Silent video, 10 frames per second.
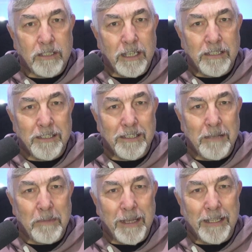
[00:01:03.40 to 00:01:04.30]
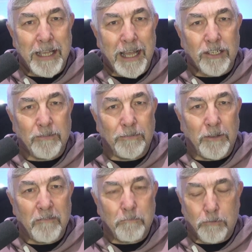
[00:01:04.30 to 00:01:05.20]
said the same about the Action
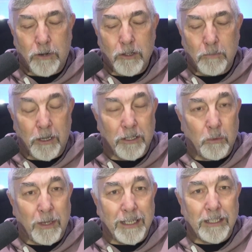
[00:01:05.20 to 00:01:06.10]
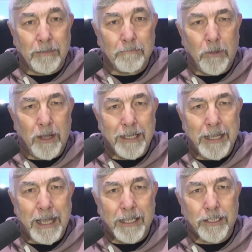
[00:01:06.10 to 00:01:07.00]
5 Pro, by the way, and I
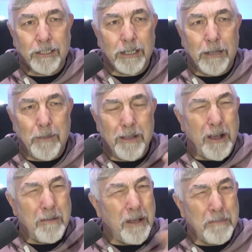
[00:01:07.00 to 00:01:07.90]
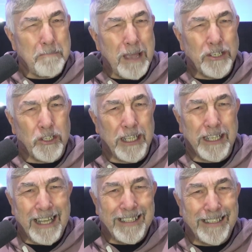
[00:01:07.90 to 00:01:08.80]
might be
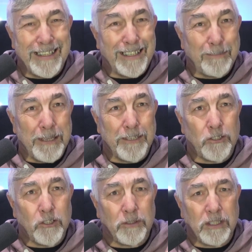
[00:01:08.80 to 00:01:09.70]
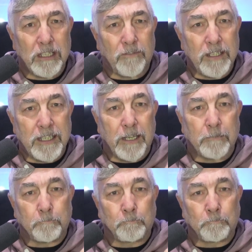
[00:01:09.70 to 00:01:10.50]
mentioning that a little bit during this video.